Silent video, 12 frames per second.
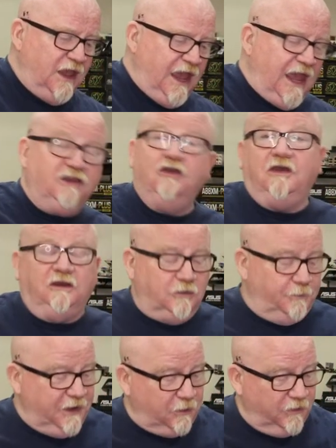And you get to
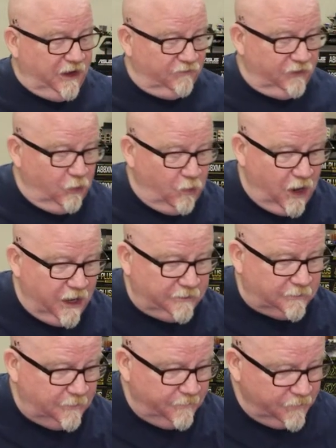pick whatever you
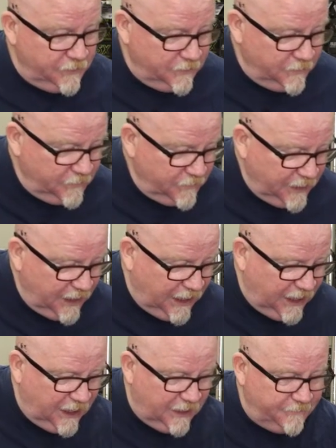want.
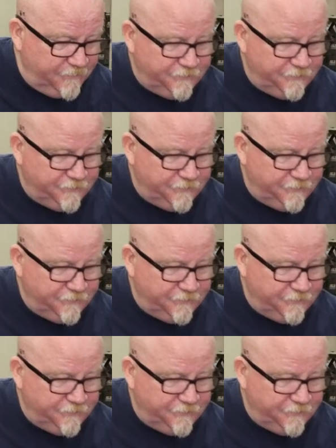Uh,